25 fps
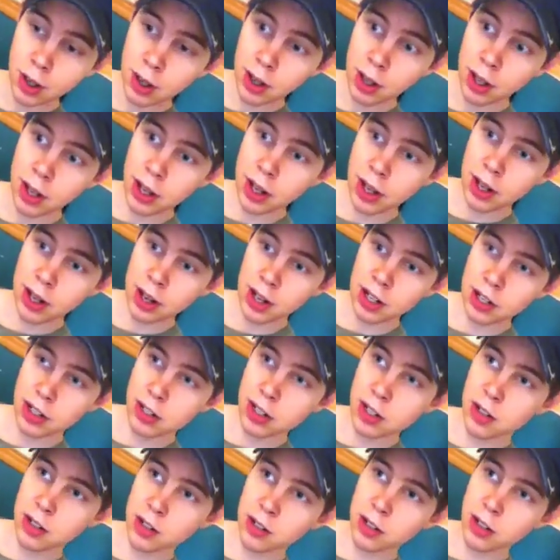And I
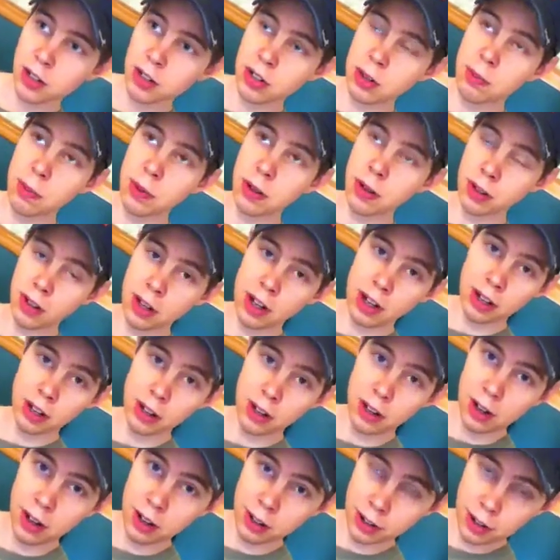started sleeping a lot
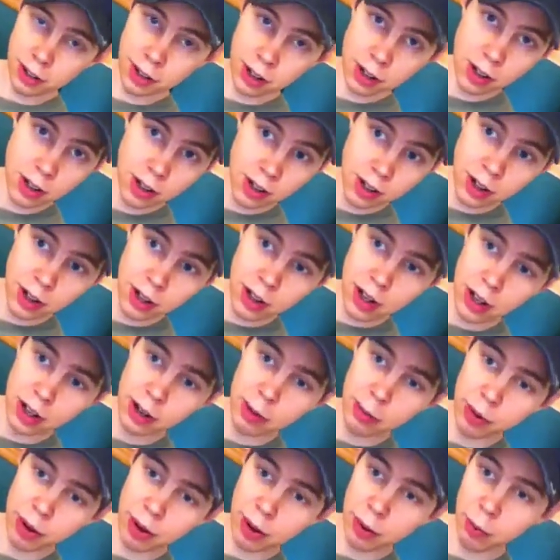longer,
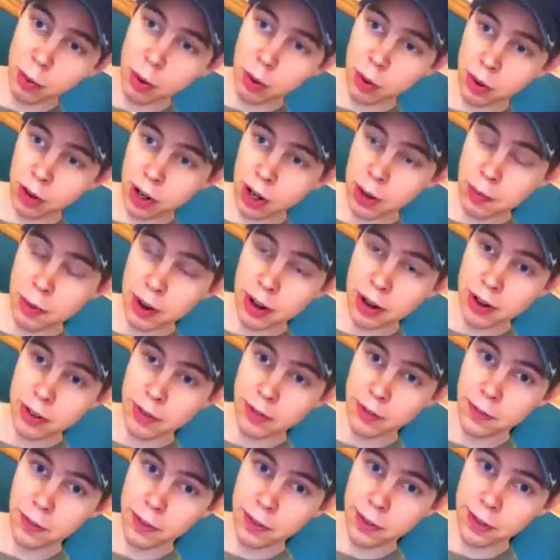and when I woke up I
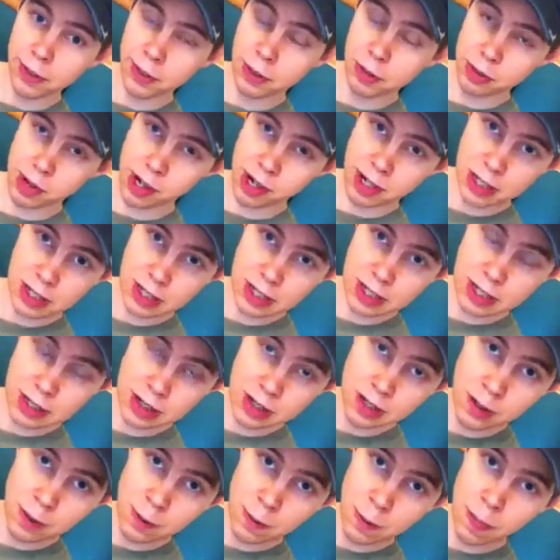didn't feel as
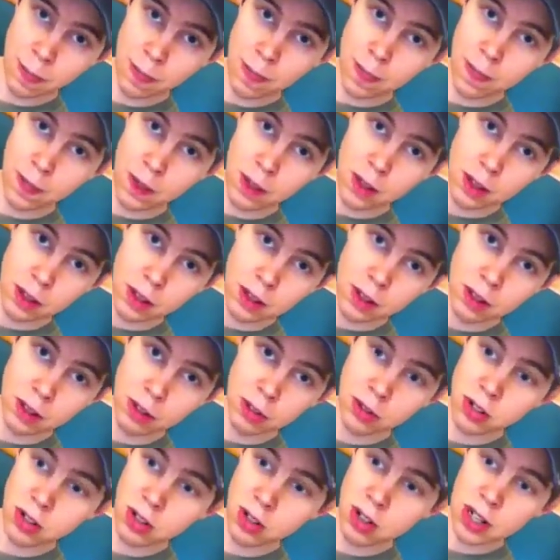rested.
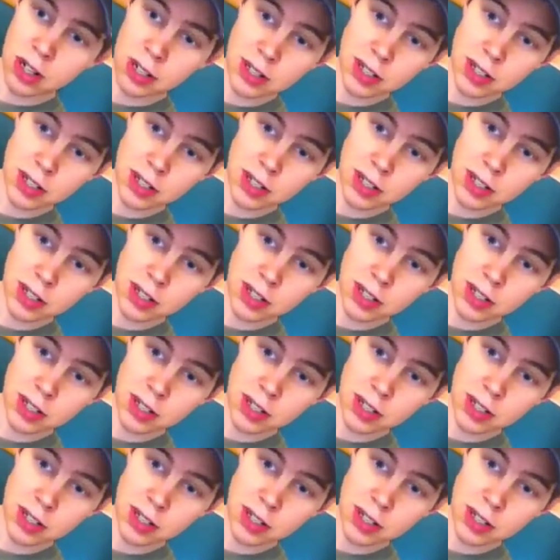Those are all